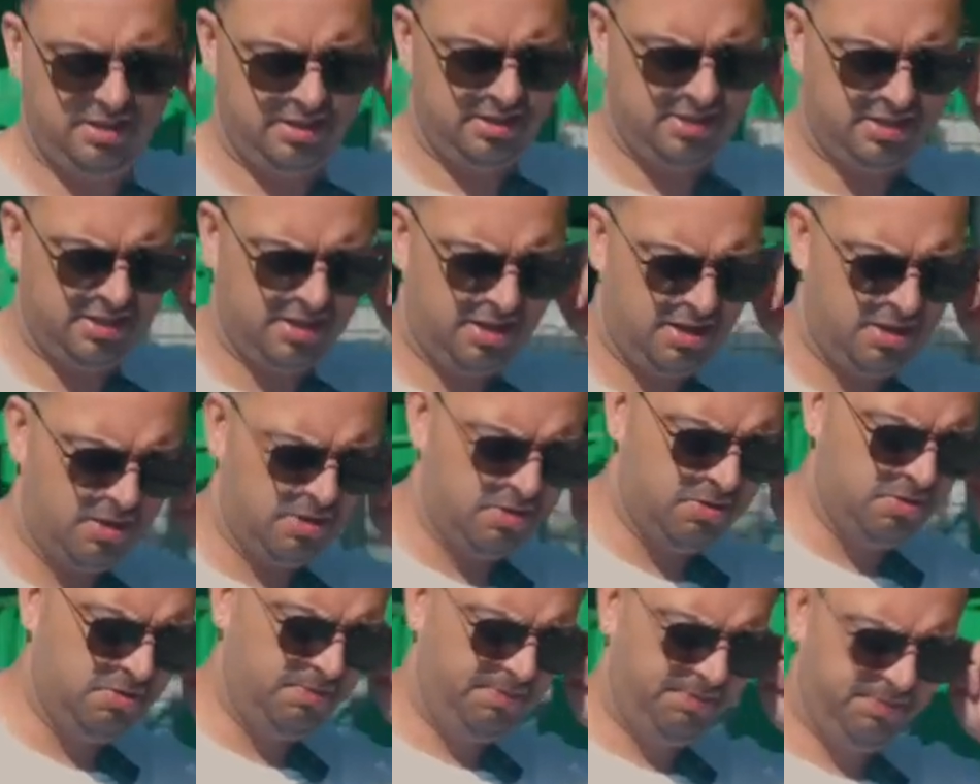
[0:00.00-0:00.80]

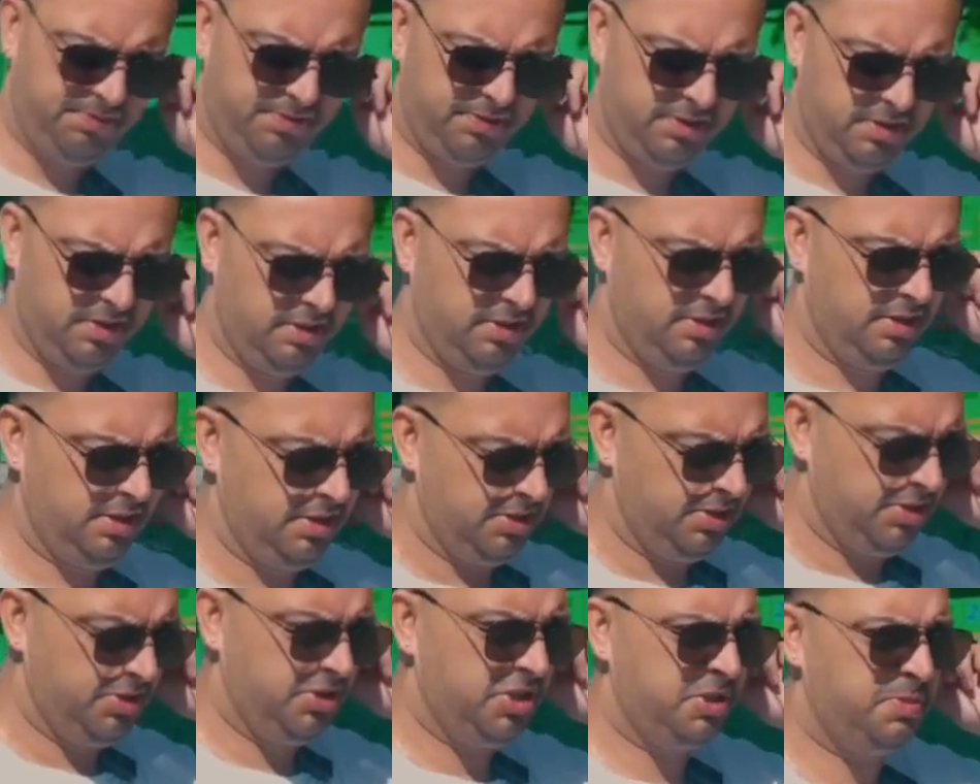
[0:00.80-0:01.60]
So,
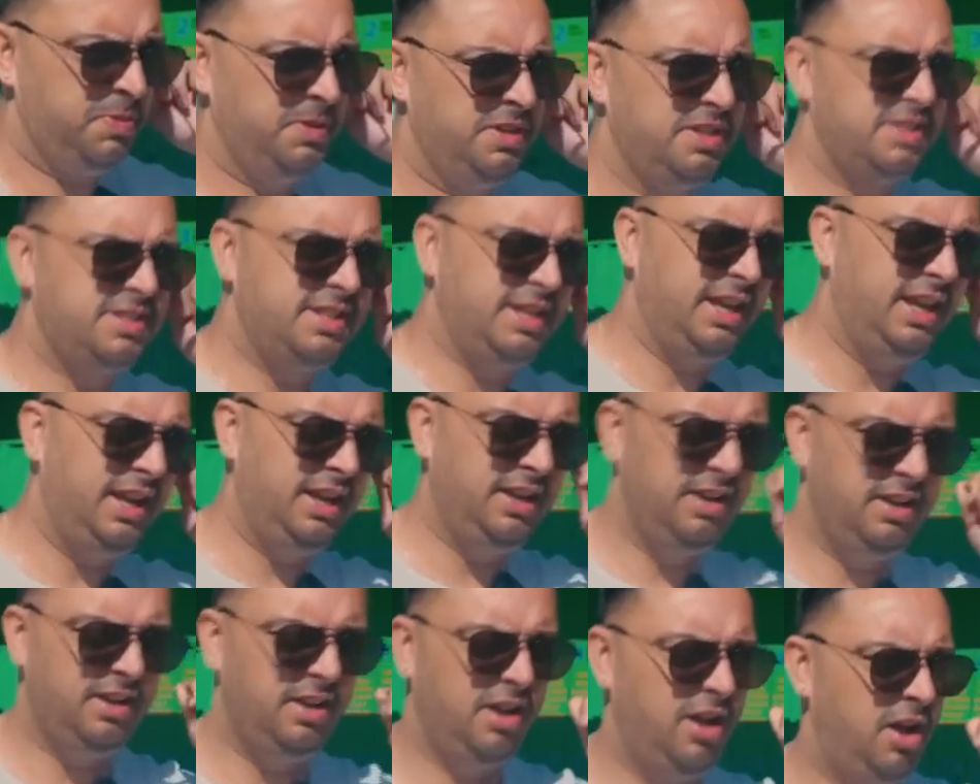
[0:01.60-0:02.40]
it's just been sitting